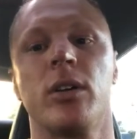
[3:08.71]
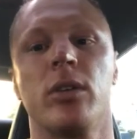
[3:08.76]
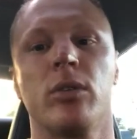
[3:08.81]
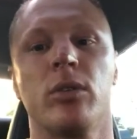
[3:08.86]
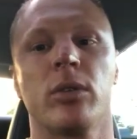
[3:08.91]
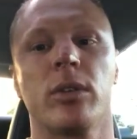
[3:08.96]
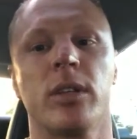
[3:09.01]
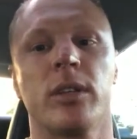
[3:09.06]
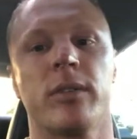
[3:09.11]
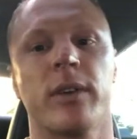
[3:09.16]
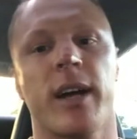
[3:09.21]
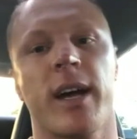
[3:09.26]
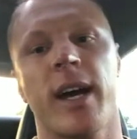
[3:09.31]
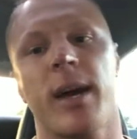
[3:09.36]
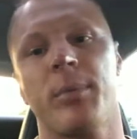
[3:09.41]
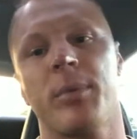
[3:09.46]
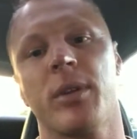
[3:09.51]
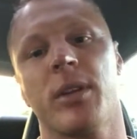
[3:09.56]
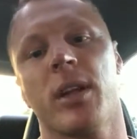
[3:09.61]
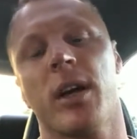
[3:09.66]
You'll live a
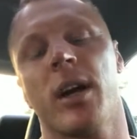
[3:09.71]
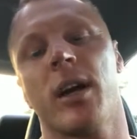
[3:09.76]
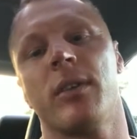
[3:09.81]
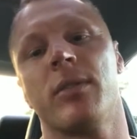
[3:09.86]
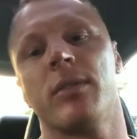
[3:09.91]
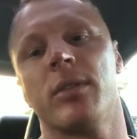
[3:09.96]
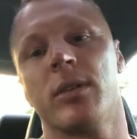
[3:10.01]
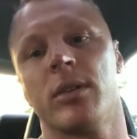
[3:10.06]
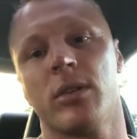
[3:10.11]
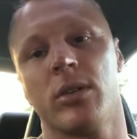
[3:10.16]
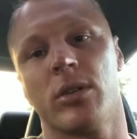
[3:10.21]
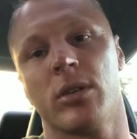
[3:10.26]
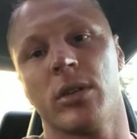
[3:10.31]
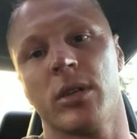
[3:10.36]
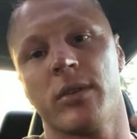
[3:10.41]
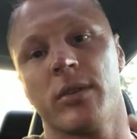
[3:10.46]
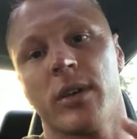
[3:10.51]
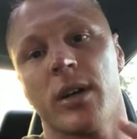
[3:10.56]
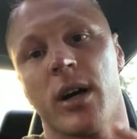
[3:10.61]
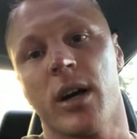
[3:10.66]
happy life. You'll
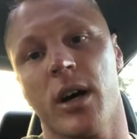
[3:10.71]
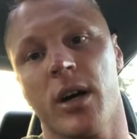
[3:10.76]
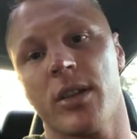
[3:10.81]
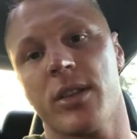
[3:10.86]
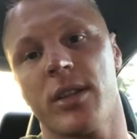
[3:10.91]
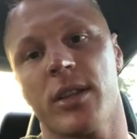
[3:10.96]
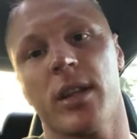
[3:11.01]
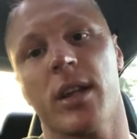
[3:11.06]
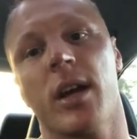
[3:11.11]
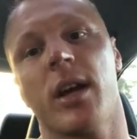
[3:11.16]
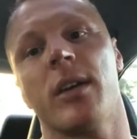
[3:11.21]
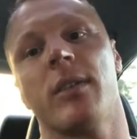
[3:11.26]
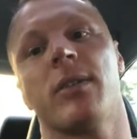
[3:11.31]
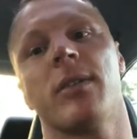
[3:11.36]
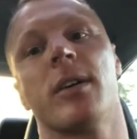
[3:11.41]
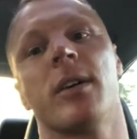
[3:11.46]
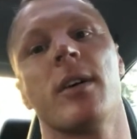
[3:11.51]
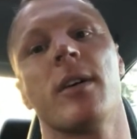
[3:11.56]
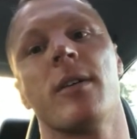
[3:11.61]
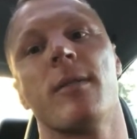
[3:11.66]
live a healthy life.
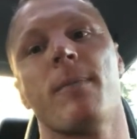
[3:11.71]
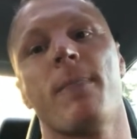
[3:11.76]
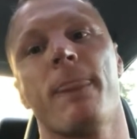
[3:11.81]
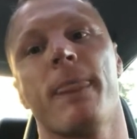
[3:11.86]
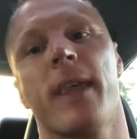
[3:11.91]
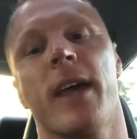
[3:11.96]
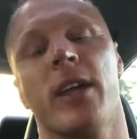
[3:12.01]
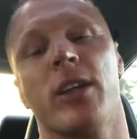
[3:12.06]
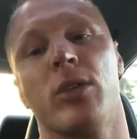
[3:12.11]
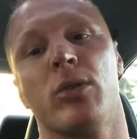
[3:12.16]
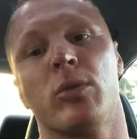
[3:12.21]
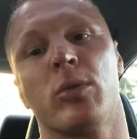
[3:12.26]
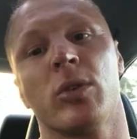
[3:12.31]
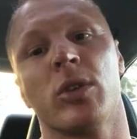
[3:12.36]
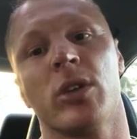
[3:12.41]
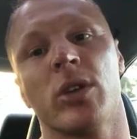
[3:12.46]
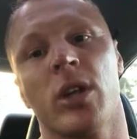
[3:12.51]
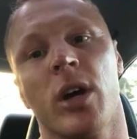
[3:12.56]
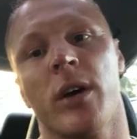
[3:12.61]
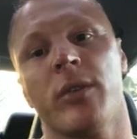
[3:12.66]
And you
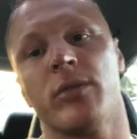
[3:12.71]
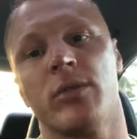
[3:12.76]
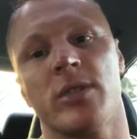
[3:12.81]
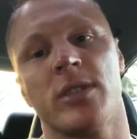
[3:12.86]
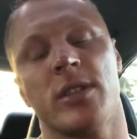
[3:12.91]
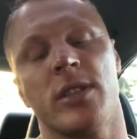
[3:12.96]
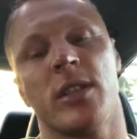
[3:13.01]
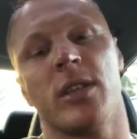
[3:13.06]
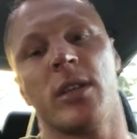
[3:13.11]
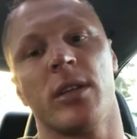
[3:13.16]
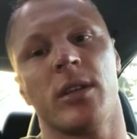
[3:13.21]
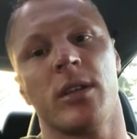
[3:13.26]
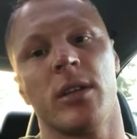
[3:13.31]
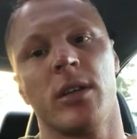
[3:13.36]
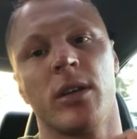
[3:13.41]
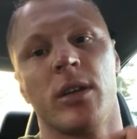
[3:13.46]
will love to see